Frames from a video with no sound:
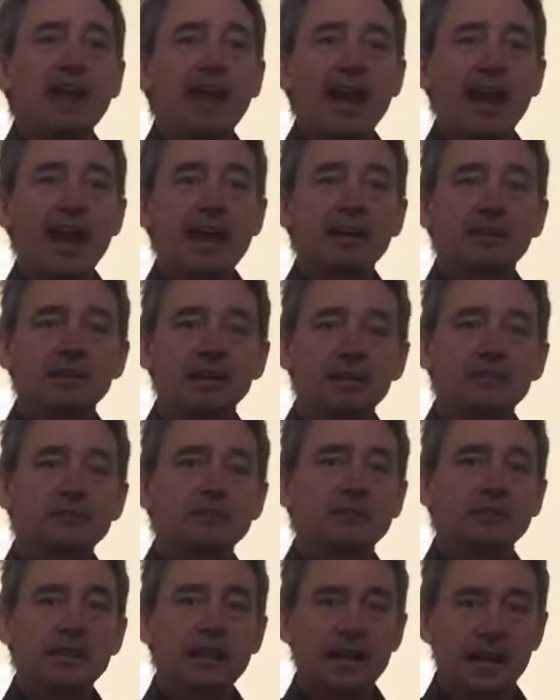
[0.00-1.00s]
hand over
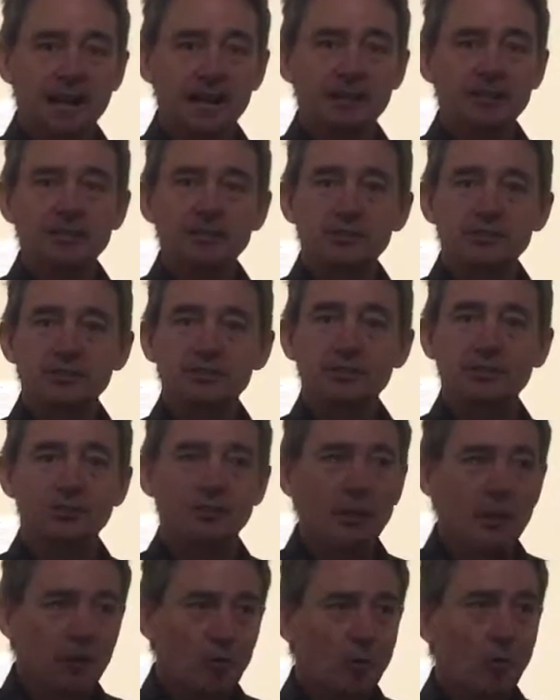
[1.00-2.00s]
to the artists
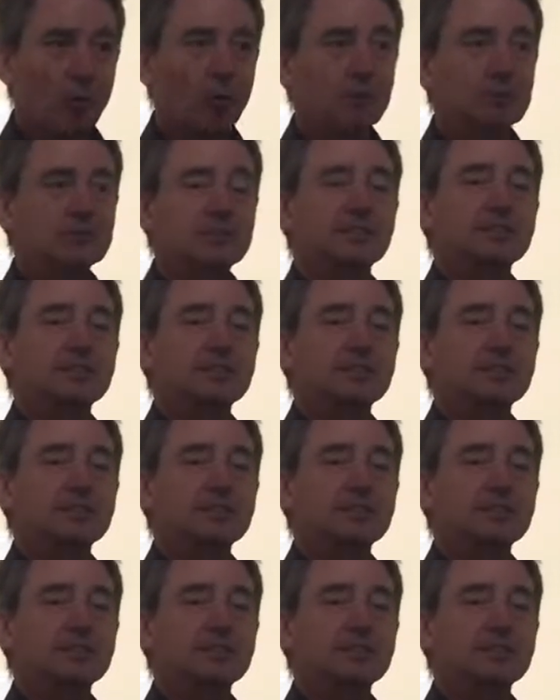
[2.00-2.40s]
who walk